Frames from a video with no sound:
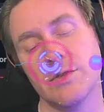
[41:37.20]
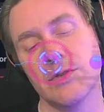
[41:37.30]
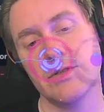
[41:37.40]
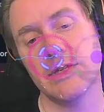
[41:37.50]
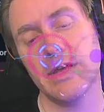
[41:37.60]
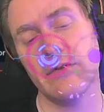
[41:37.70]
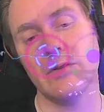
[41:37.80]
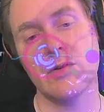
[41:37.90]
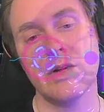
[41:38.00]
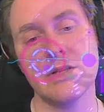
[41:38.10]
you did have a
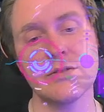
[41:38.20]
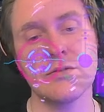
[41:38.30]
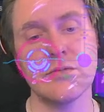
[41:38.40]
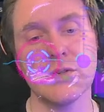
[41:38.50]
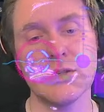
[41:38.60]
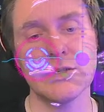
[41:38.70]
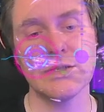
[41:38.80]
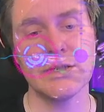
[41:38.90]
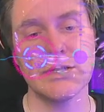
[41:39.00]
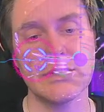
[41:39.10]
crossover on the
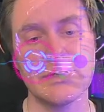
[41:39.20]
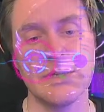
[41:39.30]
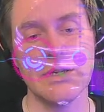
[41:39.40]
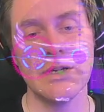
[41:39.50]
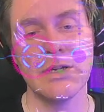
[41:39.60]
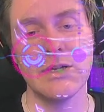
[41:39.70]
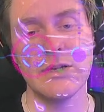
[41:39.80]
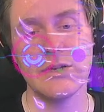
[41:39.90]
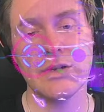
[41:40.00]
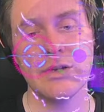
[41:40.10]
6,
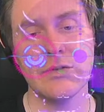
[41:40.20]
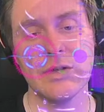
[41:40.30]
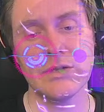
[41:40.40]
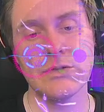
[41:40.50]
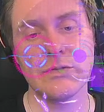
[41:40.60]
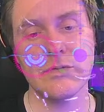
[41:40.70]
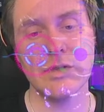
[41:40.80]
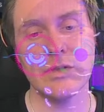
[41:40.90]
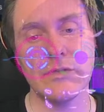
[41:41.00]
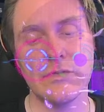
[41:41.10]
and you got a crossover
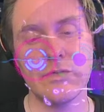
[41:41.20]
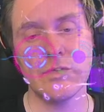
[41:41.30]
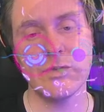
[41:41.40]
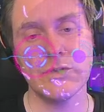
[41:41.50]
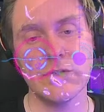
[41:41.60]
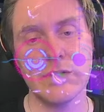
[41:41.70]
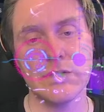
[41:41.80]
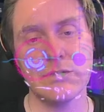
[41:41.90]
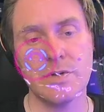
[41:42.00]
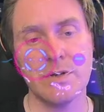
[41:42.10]
on the 4, so
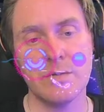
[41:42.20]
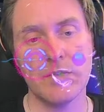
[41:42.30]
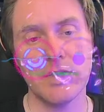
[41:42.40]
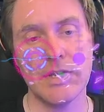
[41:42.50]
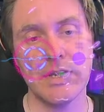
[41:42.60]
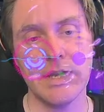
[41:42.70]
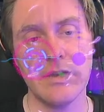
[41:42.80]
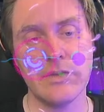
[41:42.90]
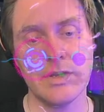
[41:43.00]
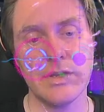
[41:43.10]
that's why you're playing
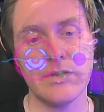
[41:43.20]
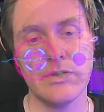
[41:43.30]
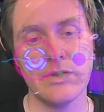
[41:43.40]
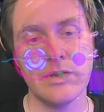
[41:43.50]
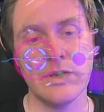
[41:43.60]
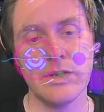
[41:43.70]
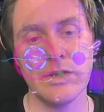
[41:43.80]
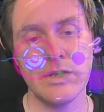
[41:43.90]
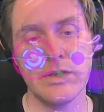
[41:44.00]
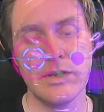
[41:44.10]
out here.
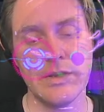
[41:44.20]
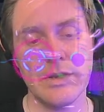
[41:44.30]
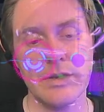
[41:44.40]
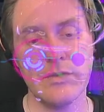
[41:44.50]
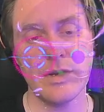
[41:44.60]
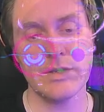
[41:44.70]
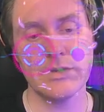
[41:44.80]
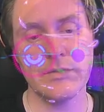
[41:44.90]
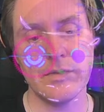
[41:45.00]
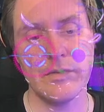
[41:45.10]
You had that
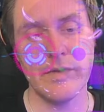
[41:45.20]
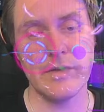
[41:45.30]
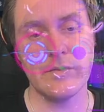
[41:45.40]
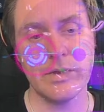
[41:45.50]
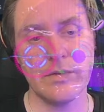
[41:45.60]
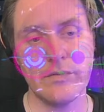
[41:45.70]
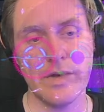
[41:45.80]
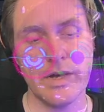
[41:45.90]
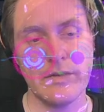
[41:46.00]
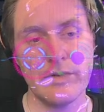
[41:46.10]
crossover event with the
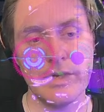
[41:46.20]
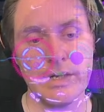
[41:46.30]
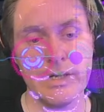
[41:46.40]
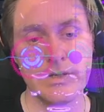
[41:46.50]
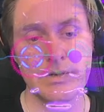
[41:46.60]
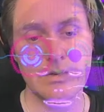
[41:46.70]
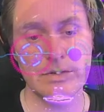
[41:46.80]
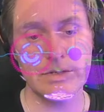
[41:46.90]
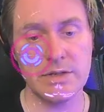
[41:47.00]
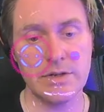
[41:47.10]
5. So
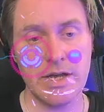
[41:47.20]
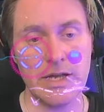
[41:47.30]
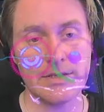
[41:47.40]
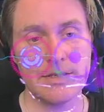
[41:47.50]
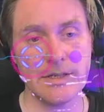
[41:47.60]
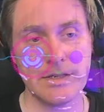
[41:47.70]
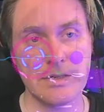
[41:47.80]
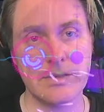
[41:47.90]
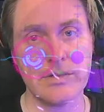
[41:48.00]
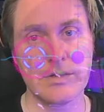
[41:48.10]

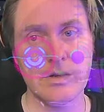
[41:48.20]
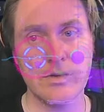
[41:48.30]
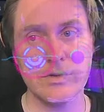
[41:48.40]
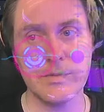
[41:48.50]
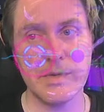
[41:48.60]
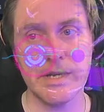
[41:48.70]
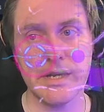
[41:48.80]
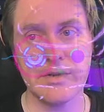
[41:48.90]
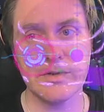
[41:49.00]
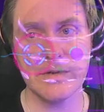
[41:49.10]
the ultimate
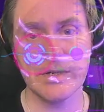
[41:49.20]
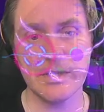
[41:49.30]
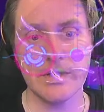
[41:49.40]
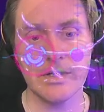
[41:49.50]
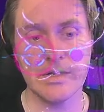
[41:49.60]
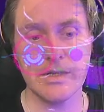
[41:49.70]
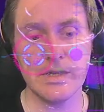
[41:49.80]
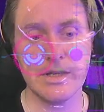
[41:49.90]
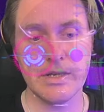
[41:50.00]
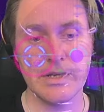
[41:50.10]
entry on
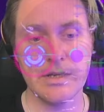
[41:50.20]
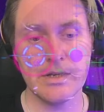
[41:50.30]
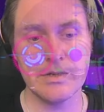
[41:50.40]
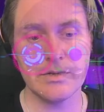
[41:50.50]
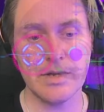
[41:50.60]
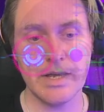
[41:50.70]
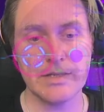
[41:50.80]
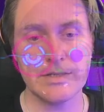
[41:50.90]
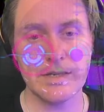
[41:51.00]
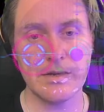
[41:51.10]
the
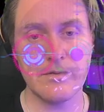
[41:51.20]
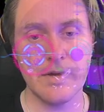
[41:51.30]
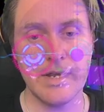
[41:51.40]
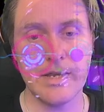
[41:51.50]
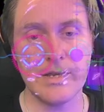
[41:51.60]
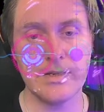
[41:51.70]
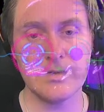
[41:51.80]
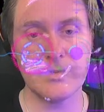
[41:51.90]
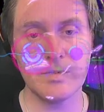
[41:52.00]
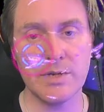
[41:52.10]
stochastic array
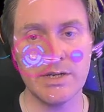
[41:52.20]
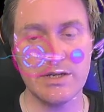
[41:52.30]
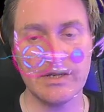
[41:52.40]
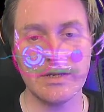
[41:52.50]
is pretty